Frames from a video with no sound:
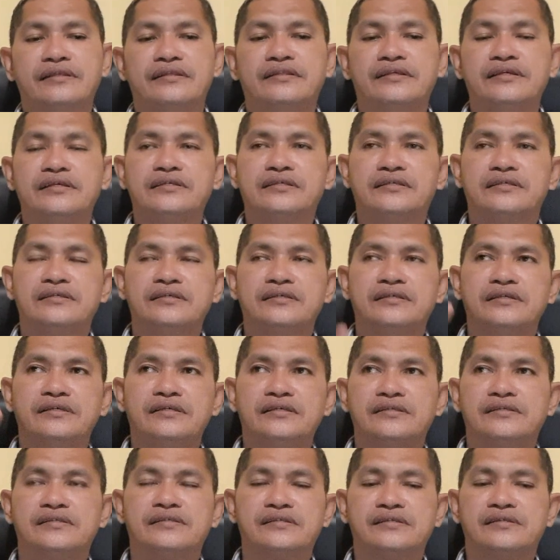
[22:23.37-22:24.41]
this
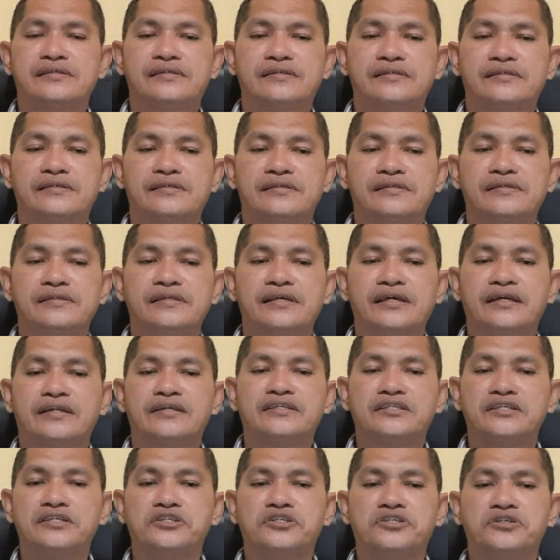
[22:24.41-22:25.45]
is the
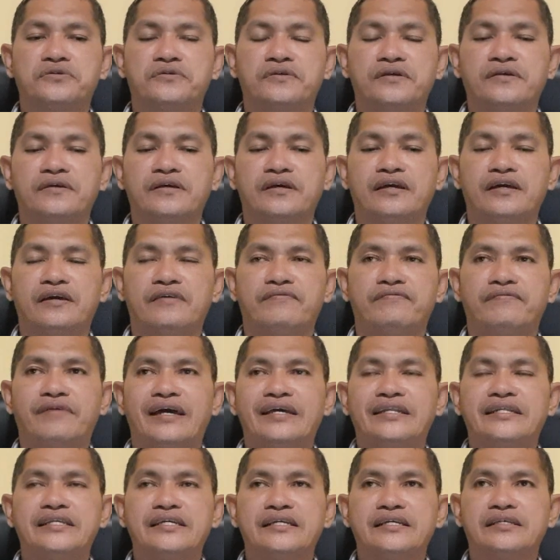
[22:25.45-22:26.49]
research
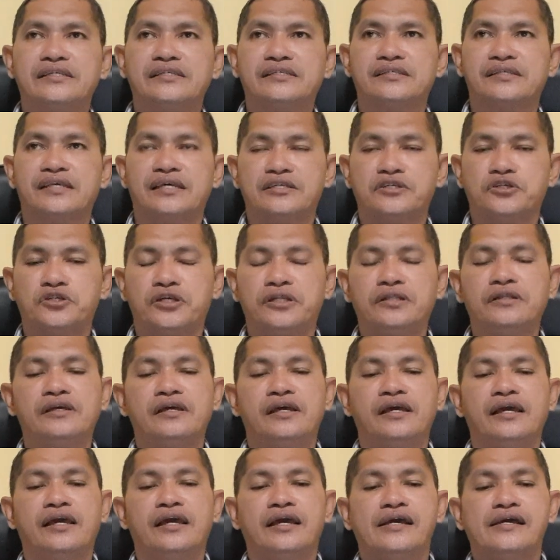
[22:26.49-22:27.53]
findings session.
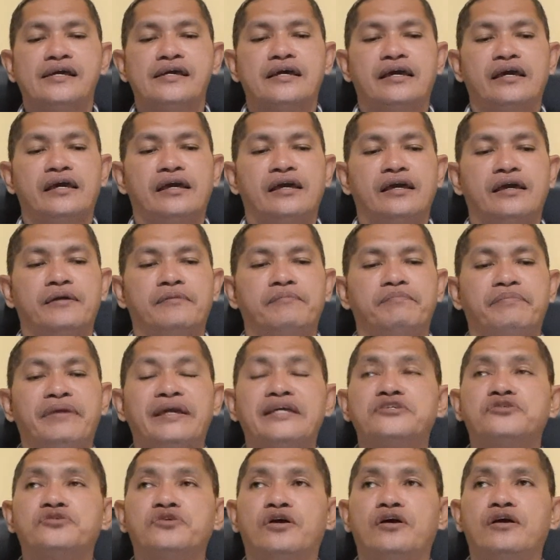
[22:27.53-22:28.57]

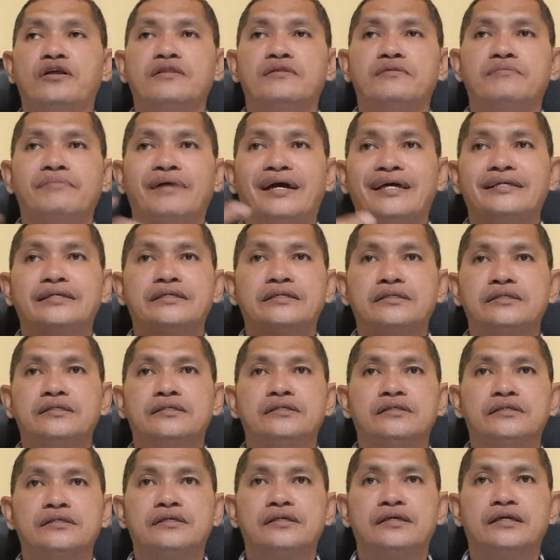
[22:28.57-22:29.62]
Based on my
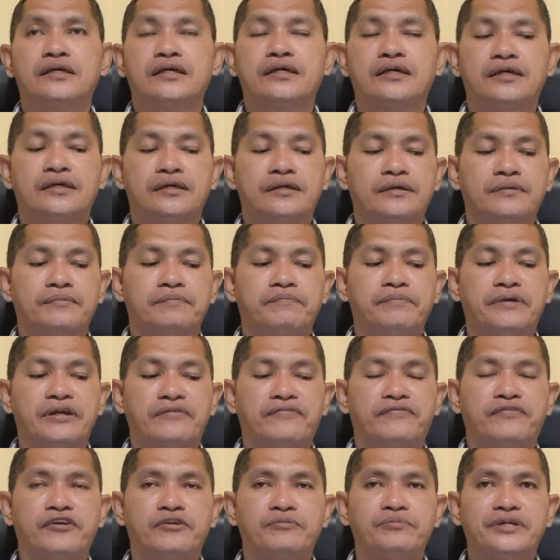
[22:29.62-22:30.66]

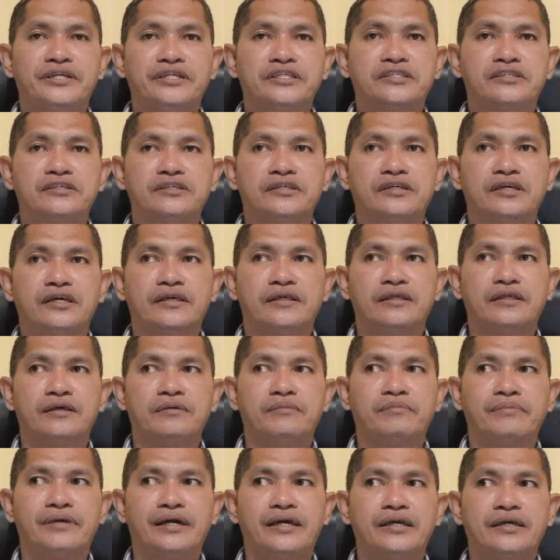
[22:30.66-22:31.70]
performance,
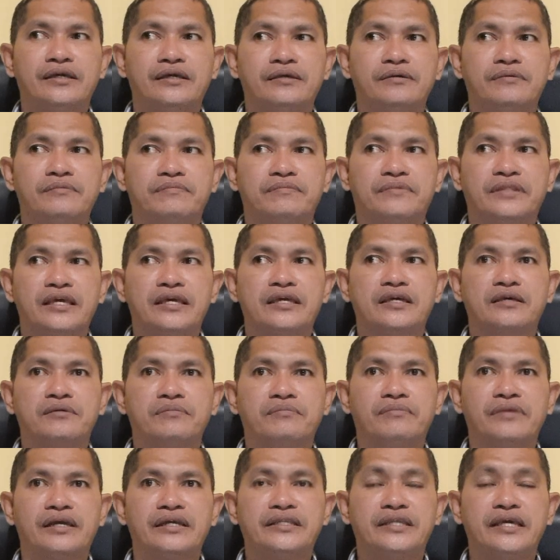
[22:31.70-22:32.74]

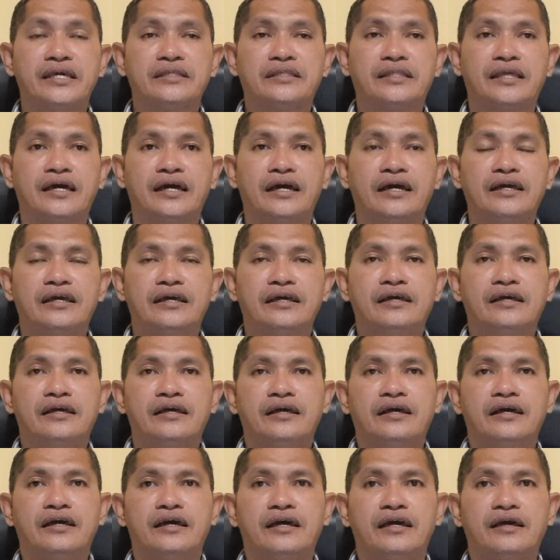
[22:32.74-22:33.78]
my data,
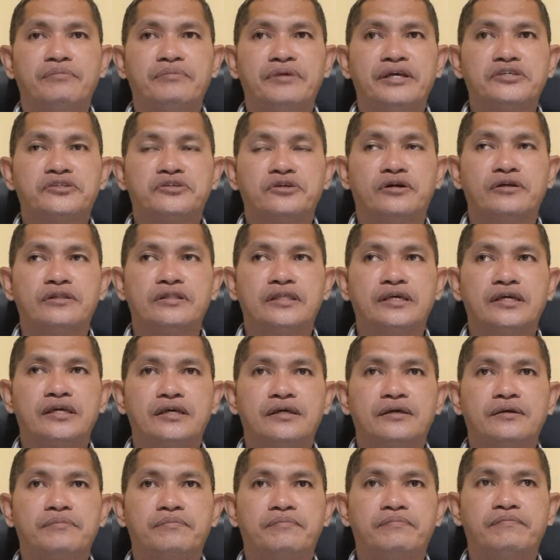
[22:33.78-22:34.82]
based on
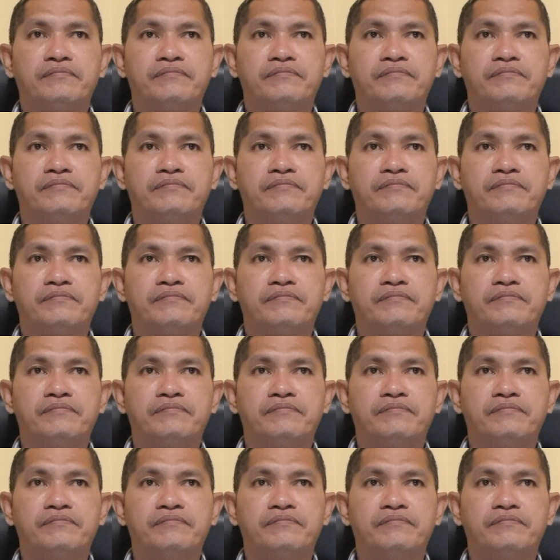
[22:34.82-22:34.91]
the